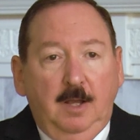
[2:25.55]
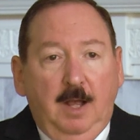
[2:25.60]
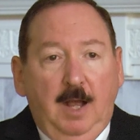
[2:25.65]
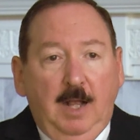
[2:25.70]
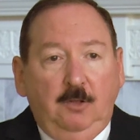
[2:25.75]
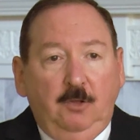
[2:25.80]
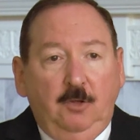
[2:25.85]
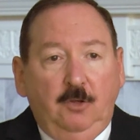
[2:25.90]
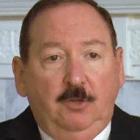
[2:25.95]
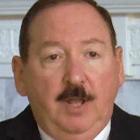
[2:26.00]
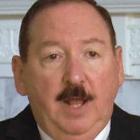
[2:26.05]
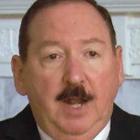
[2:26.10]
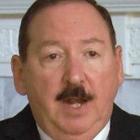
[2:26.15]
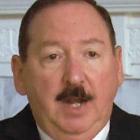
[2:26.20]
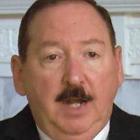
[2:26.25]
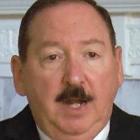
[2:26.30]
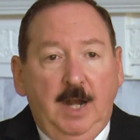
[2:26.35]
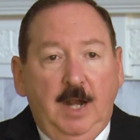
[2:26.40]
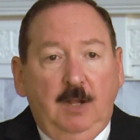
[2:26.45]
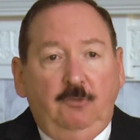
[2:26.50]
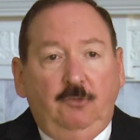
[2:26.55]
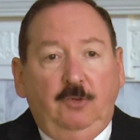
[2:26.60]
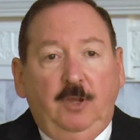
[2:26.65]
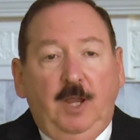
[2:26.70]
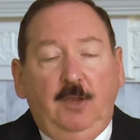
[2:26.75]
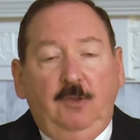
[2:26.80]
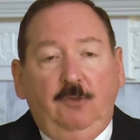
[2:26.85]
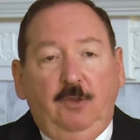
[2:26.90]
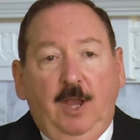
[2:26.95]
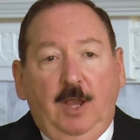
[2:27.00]
I looked at it
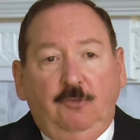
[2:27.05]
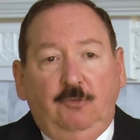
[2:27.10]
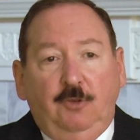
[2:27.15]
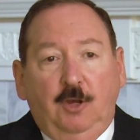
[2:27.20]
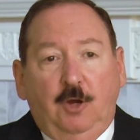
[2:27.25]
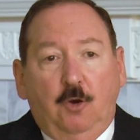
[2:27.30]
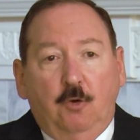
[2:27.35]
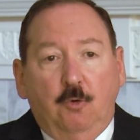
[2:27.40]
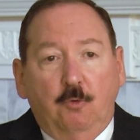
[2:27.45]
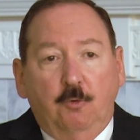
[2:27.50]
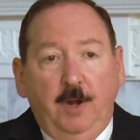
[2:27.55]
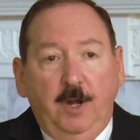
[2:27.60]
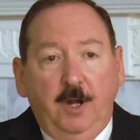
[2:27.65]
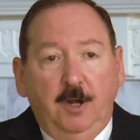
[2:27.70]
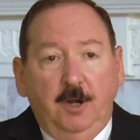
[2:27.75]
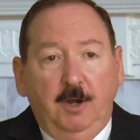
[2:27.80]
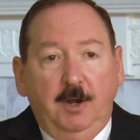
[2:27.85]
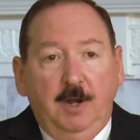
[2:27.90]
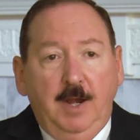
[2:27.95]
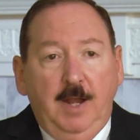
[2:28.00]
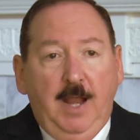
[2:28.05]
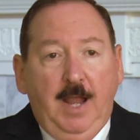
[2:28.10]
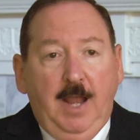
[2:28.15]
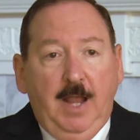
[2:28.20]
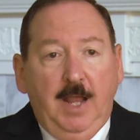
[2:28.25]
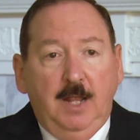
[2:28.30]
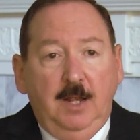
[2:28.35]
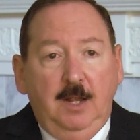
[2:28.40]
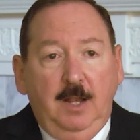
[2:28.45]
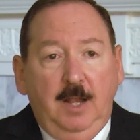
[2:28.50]
as a career,
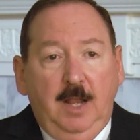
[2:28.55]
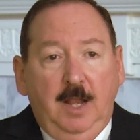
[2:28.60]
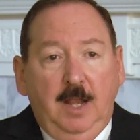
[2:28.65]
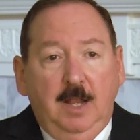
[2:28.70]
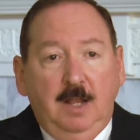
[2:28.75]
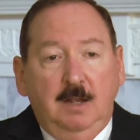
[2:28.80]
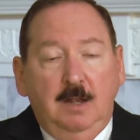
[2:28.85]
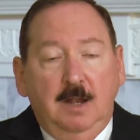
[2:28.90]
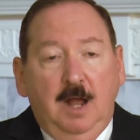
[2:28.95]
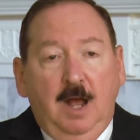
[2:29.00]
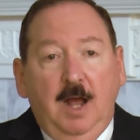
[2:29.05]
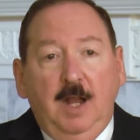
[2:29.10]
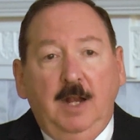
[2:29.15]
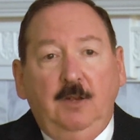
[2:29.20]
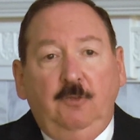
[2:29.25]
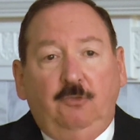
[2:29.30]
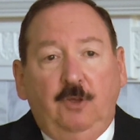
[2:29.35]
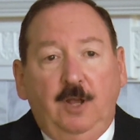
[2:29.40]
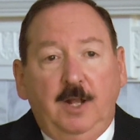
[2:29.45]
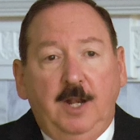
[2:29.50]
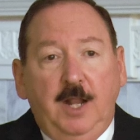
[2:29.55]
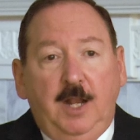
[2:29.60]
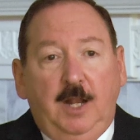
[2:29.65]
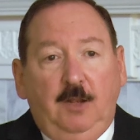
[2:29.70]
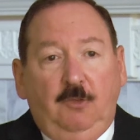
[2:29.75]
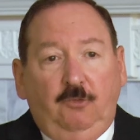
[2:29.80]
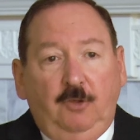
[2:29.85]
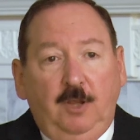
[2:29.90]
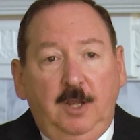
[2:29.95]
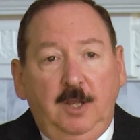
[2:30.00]
and in hindsight, I
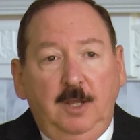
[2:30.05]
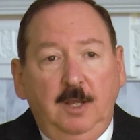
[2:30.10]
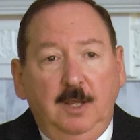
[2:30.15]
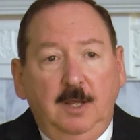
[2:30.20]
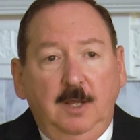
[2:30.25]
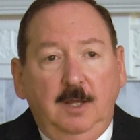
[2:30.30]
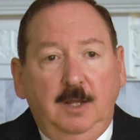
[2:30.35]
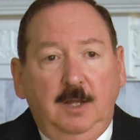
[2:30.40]
could say